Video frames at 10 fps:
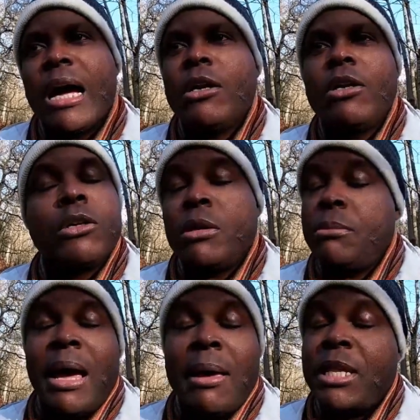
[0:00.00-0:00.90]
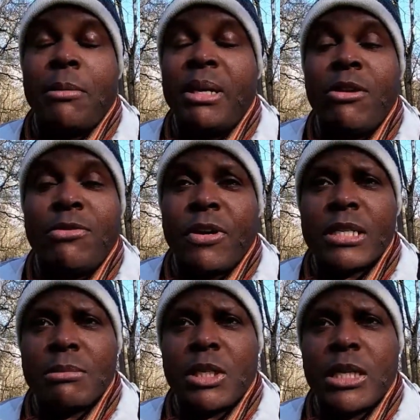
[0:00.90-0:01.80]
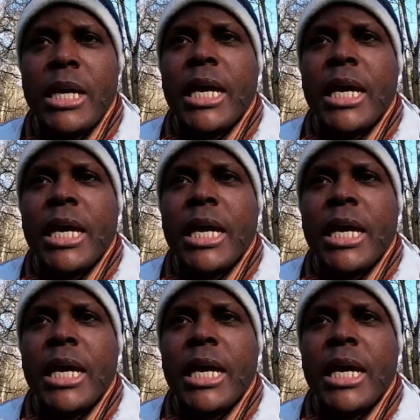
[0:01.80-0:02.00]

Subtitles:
I don't know, it might not be the first, but